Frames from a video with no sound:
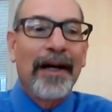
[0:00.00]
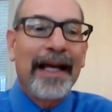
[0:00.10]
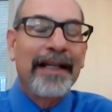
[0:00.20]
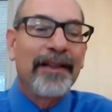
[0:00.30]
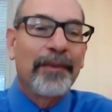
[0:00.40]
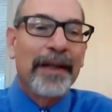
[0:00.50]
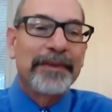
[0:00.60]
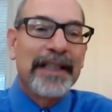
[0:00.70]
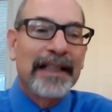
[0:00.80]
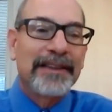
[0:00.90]
any of the
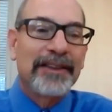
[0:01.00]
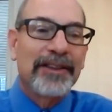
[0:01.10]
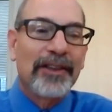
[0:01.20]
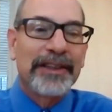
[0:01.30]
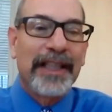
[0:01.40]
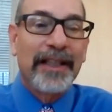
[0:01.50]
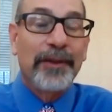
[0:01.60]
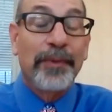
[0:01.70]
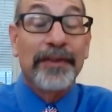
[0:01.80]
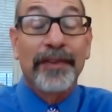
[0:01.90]
websites
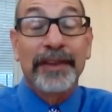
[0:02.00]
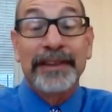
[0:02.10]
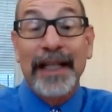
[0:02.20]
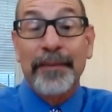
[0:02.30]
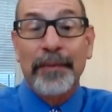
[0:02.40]
associated with, for example,